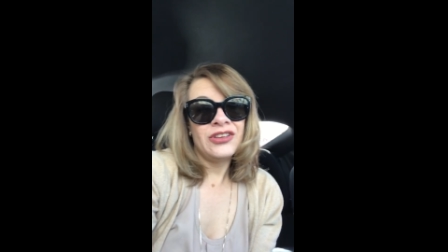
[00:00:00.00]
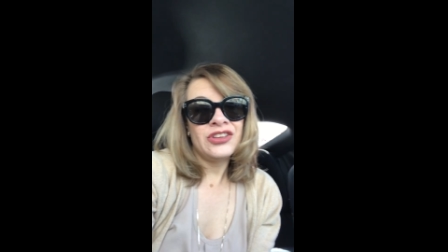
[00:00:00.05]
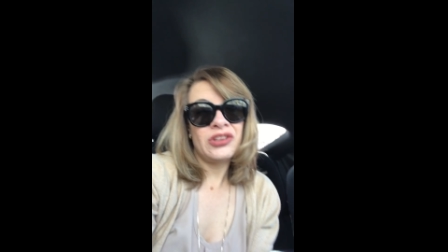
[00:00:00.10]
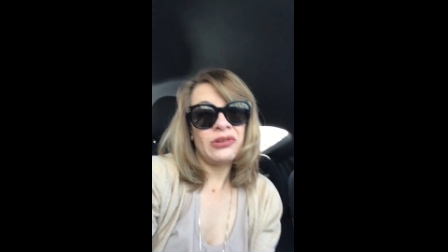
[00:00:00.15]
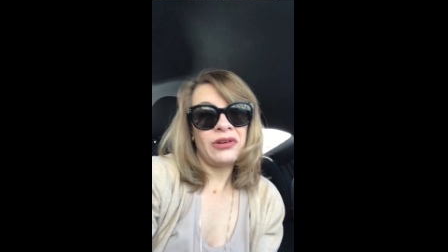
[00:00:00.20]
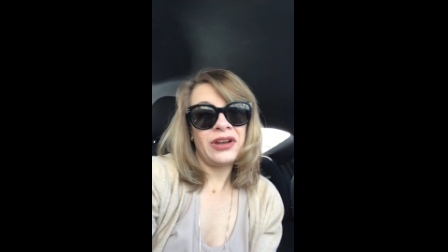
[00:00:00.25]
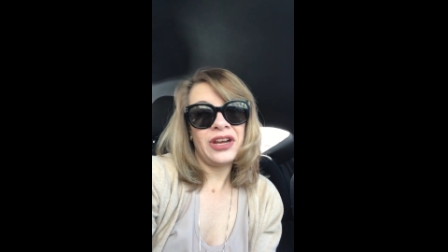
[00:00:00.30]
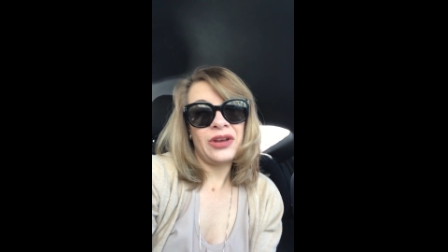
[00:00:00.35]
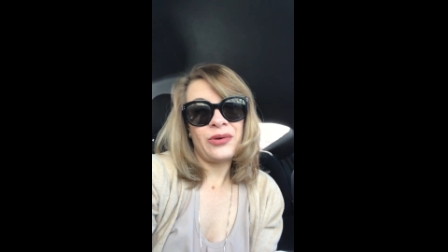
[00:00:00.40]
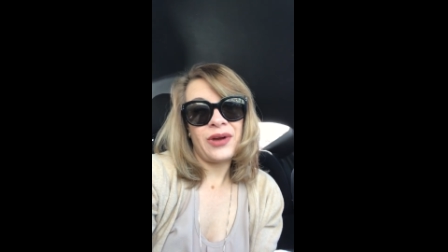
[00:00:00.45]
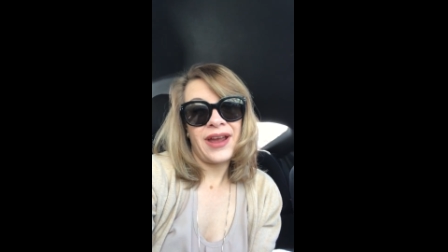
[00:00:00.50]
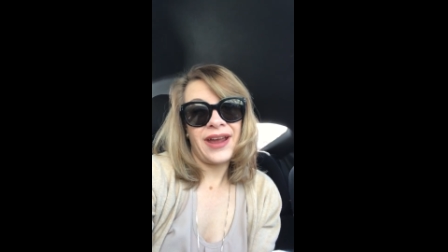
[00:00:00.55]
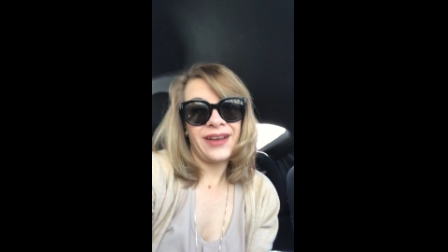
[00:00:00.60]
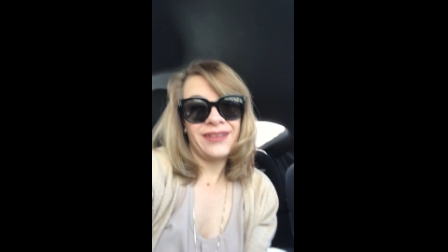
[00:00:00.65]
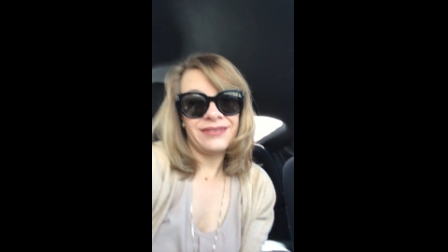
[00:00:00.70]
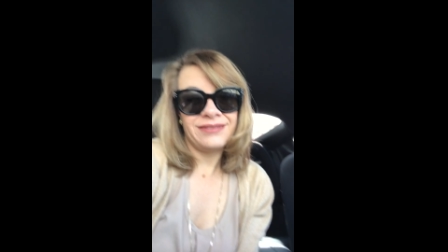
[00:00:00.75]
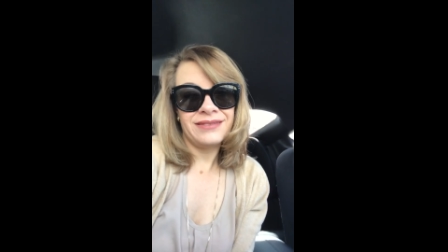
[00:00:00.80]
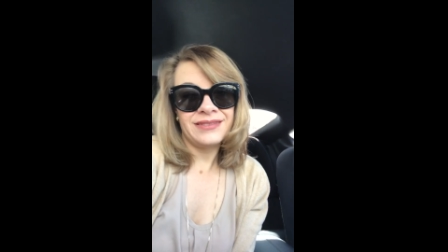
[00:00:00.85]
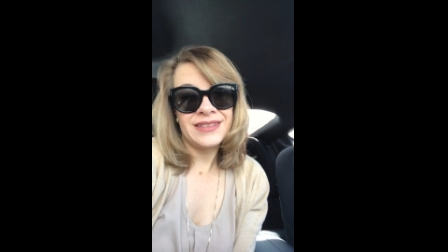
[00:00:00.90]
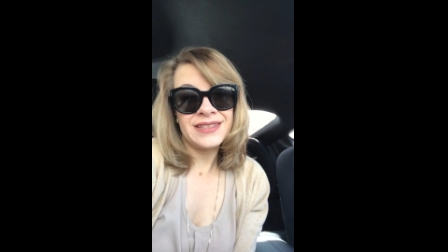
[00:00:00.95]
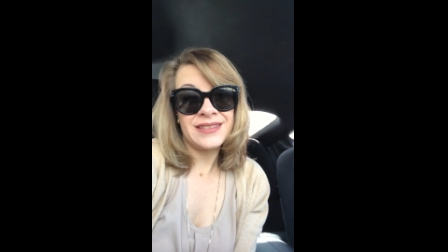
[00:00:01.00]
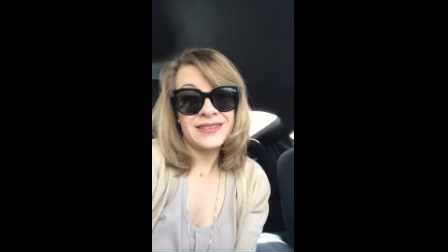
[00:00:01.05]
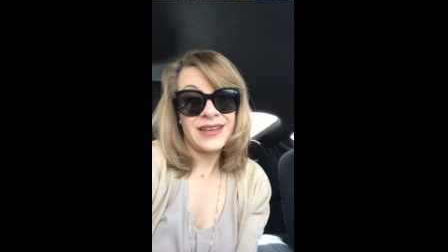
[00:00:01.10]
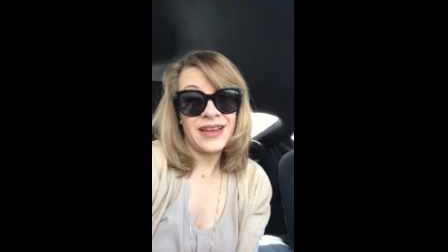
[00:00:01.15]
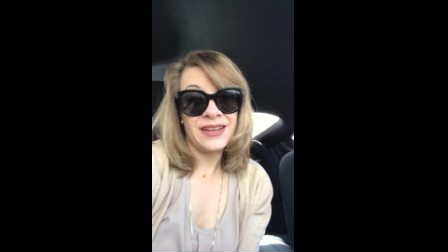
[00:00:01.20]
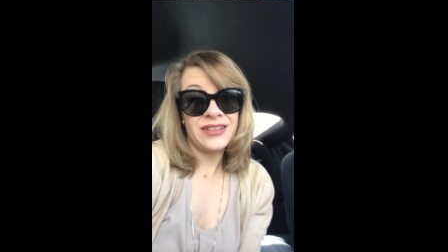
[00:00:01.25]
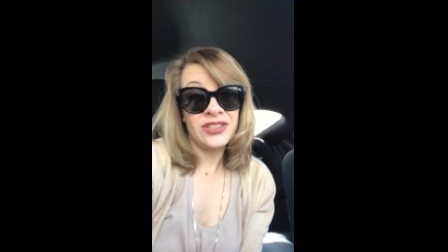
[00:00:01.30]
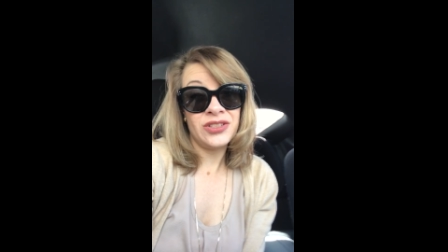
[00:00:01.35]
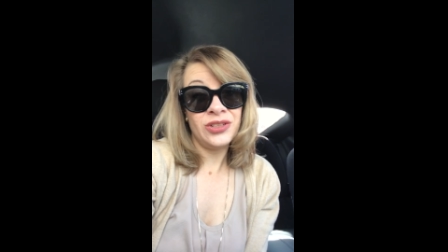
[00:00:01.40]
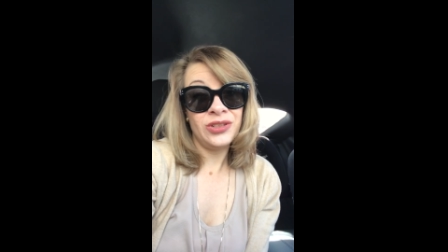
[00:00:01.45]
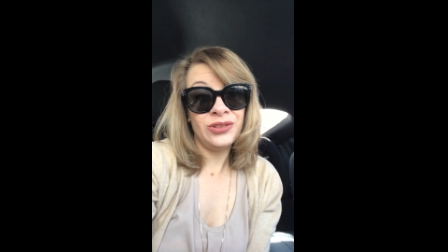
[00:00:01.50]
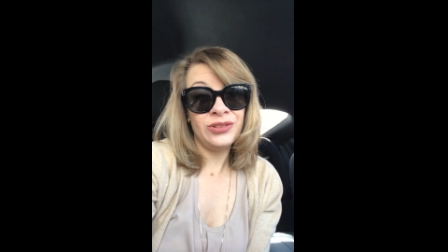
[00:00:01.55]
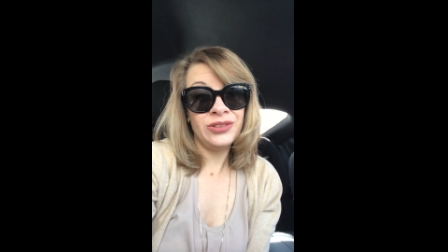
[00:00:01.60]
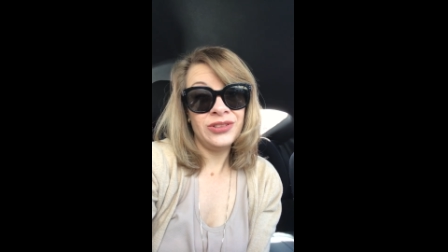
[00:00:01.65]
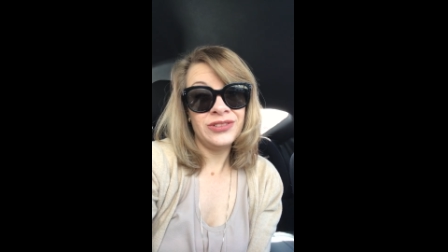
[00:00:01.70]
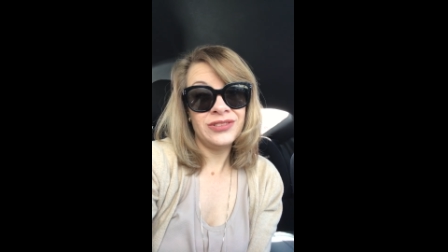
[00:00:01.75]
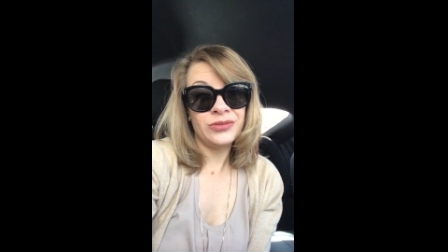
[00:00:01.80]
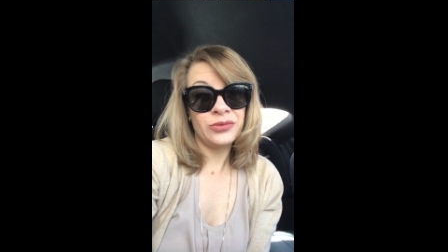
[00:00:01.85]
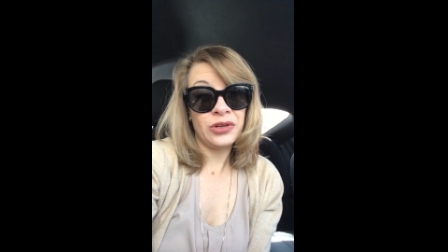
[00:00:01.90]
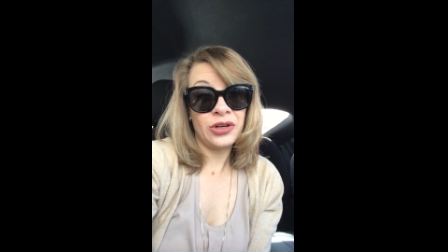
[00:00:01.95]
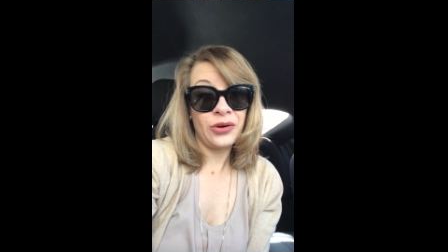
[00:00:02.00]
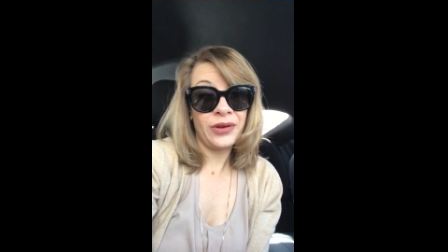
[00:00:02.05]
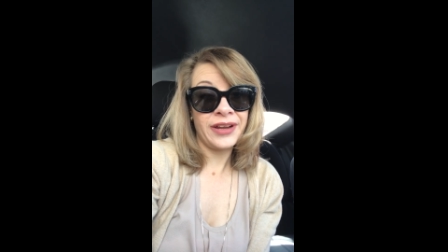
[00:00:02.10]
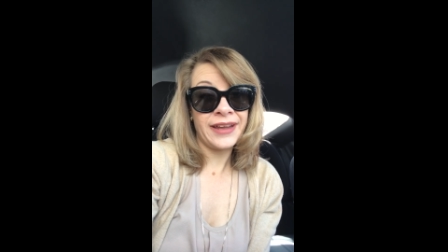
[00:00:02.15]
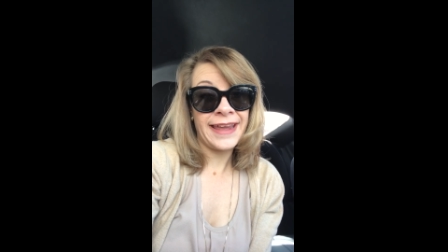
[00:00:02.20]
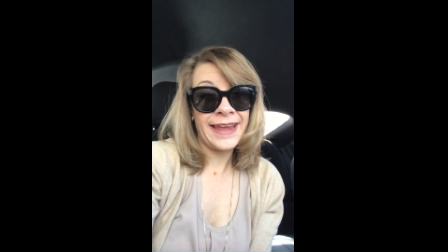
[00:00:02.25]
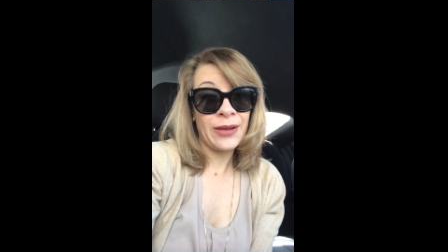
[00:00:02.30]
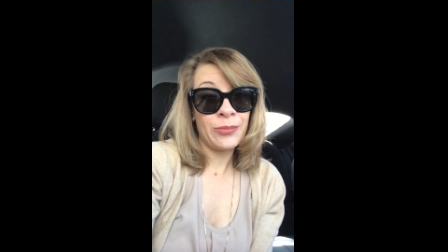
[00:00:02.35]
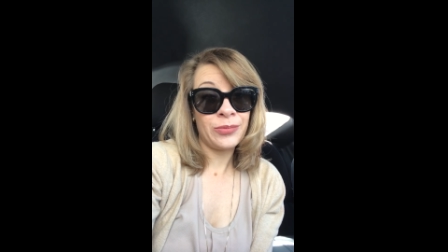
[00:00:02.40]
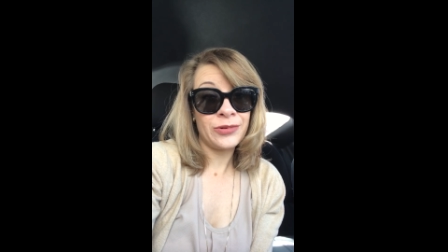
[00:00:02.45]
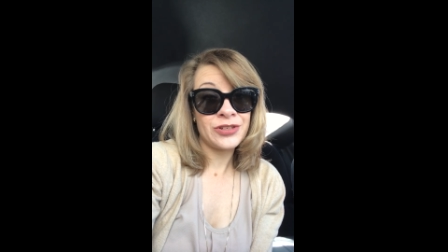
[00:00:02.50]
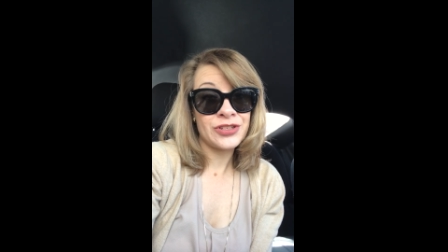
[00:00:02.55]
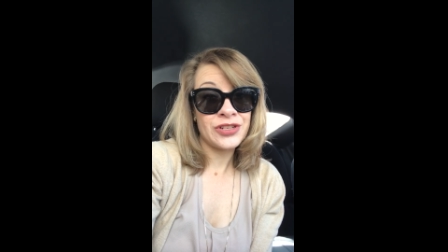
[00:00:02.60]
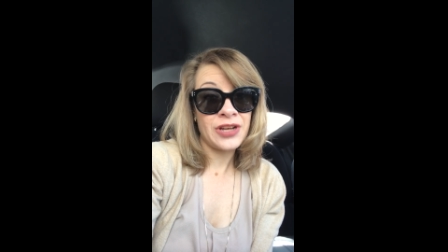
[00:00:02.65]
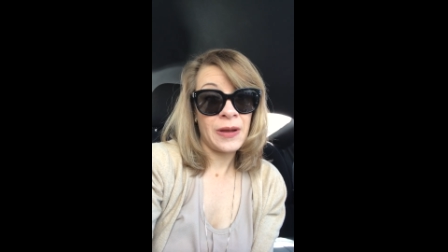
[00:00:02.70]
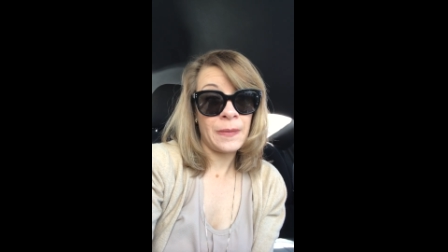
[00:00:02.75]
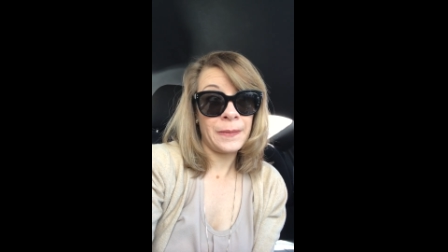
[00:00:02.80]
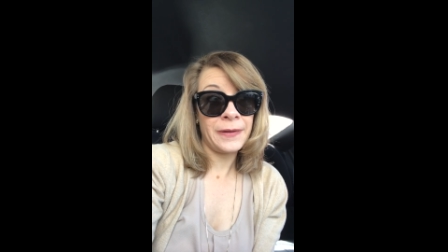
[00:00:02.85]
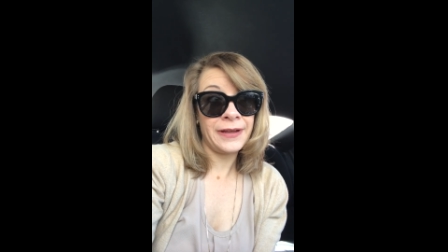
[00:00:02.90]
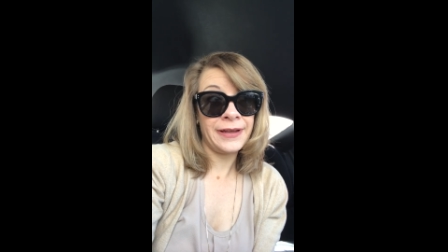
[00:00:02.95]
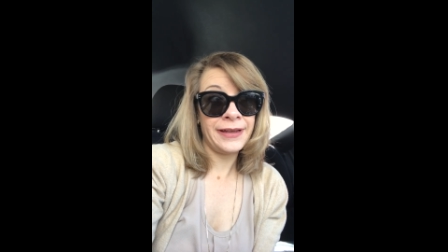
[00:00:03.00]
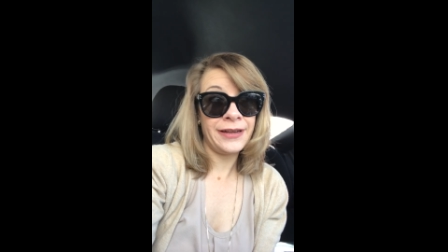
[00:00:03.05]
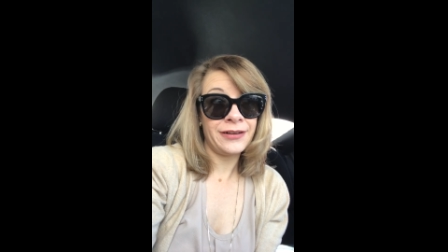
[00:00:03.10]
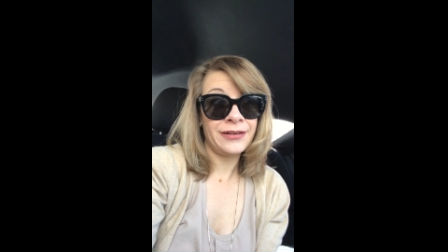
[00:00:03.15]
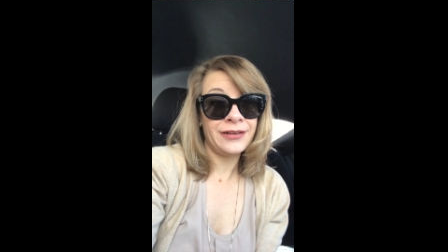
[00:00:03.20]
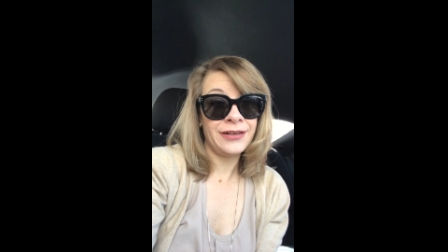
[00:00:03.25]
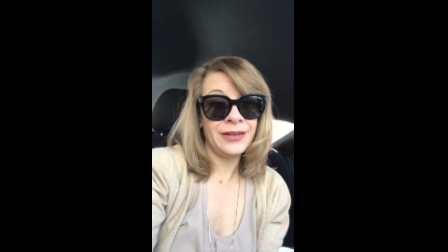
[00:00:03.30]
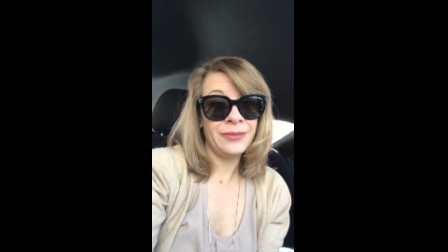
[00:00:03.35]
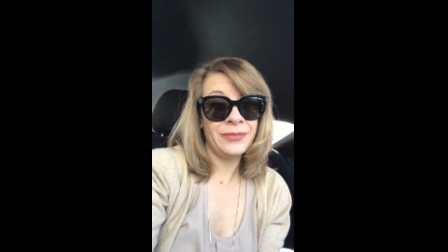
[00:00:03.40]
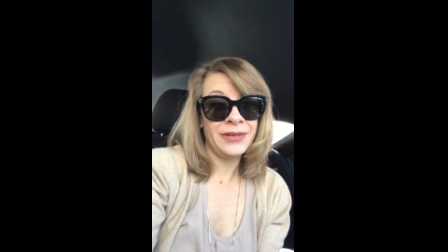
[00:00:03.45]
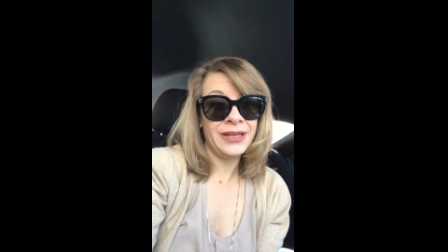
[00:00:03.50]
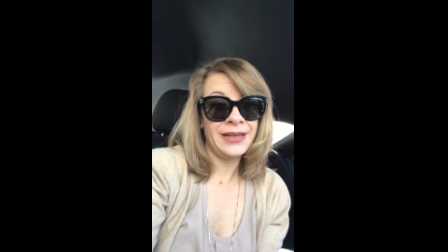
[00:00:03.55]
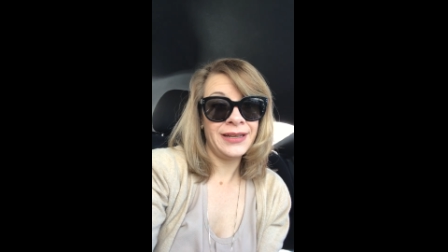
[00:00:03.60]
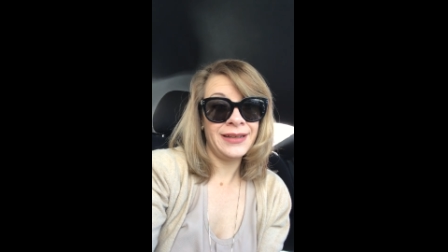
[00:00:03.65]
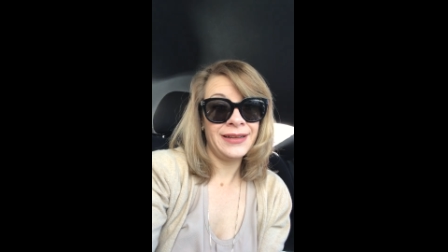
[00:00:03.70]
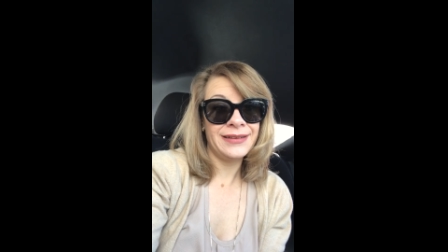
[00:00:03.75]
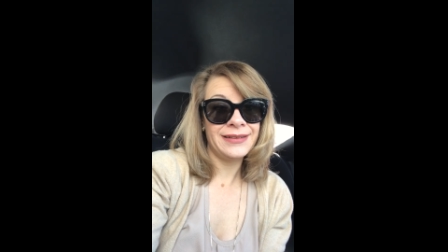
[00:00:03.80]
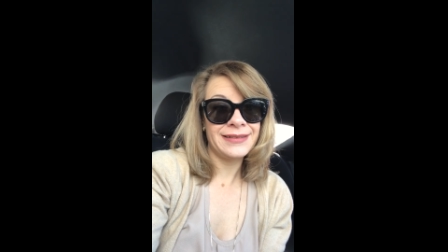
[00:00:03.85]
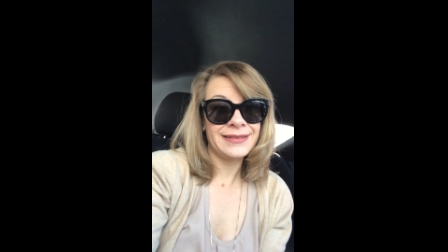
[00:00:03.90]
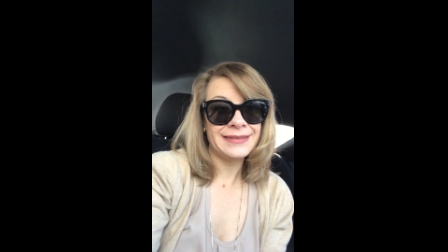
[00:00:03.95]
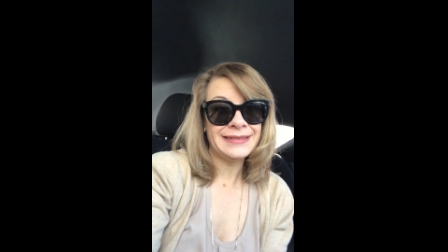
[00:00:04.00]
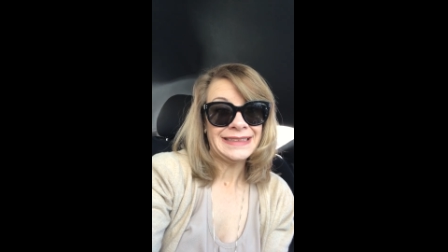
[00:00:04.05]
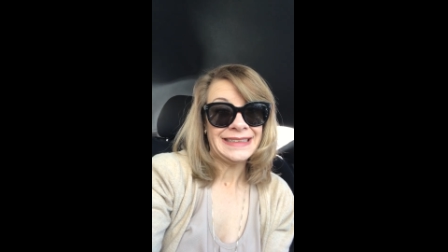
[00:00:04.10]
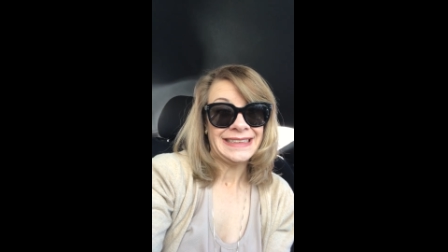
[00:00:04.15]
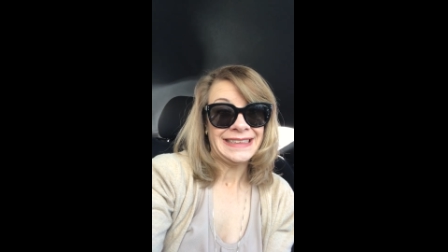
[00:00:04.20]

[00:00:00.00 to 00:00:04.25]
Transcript: So anyway, stay tuned. We're going camper shopping here in a minute.